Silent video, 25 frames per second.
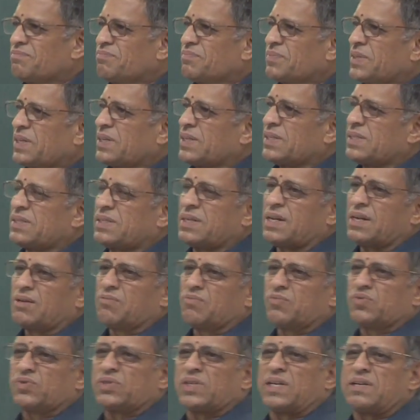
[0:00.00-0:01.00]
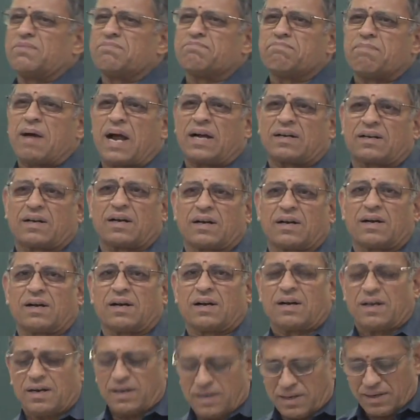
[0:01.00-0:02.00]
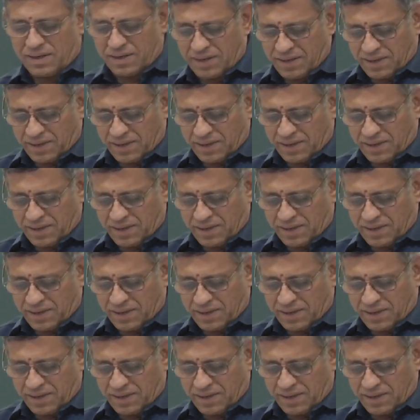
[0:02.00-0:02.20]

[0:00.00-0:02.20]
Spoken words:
Christian Muslim battle, and